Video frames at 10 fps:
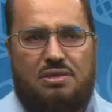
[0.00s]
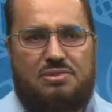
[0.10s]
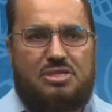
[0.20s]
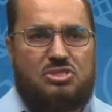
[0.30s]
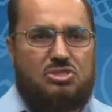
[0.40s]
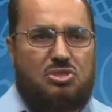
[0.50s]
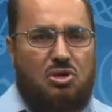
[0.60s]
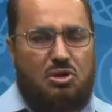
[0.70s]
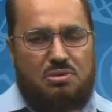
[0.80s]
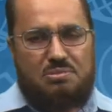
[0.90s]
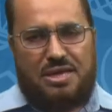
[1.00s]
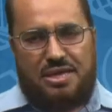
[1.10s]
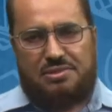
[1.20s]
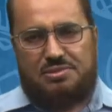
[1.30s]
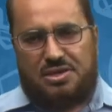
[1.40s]
The storm
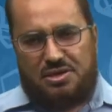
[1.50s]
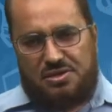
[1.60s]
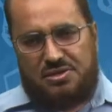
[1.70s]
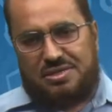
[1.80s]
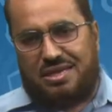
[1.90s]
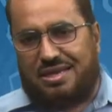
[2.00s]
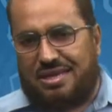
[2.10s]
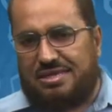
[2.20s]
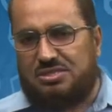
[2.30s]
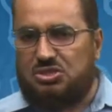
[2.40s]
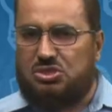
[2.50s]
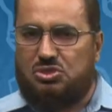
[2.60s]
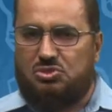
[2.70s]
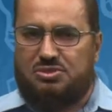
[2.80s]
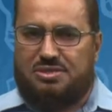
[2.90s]
hit the area late on
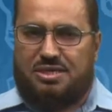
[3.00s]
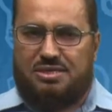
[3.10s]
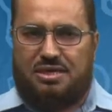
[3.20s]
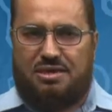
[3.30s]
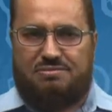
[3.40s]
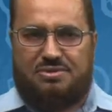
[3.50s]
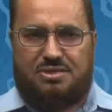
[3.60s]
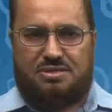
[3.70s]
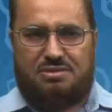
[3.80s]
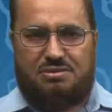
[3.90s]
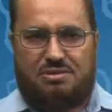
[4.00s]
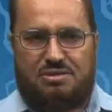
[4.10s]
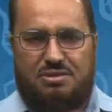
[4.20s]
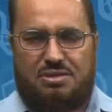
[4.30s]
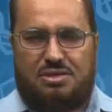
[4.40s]
Tuesday evening.
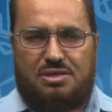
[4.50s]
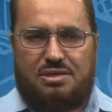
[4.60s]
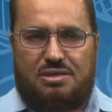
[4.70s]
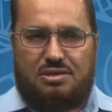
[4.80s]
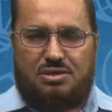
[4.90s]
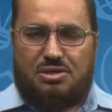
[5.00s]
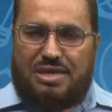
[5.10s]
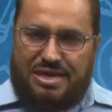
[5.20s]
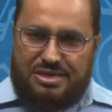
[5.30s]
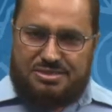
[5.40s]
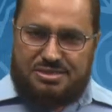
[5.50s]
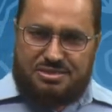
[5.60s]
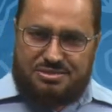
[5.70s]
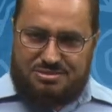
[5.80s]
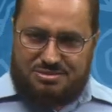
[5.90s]
Hit,
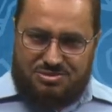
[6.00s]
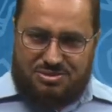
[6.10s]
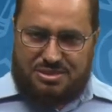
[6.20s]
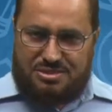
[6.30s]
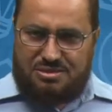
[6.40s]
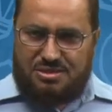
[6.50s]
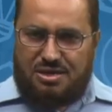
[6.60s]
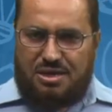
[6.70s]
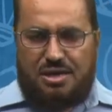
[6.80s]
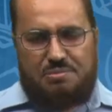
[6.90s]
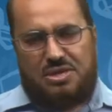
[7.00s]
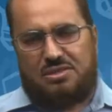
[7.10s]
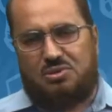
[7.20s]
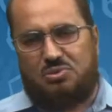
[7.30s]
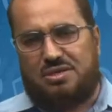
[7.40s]
okay? And by
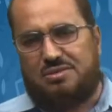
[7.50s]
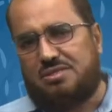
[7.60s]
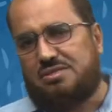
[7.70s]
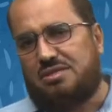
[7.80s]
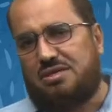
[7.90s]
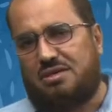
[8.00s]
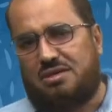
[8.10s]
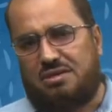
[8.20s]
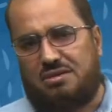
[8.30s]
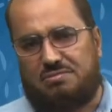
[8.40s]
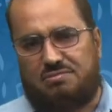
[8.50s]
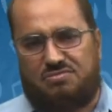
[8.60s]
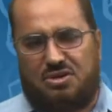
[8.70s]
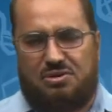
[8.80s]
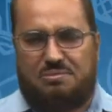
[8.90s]
the way, this
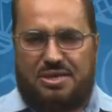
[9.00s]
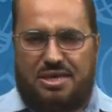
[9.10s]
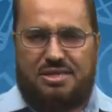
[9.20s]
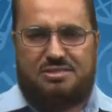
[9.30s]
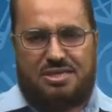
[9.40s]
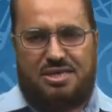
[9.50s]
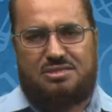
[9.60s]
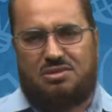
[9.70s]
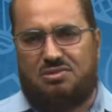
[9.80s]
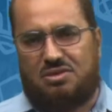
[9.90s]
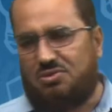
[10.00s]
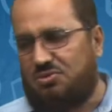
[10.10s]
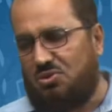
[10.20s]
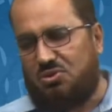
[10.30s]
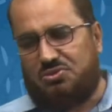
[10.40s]
verb hit, and
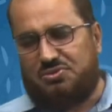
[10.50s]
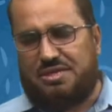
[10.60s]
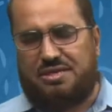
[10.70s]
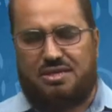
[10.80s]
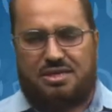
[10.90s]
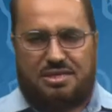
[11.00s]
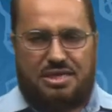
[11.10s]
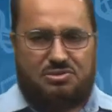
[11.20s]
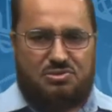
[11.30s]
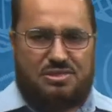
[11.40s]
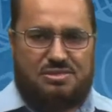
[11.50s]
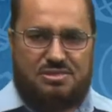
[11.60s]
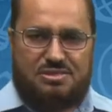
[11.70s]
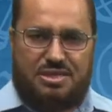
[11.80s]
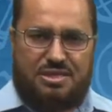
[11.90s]
all three categories
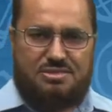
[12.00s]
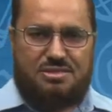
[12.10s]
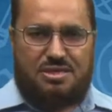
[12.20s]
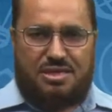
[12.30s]
is hit,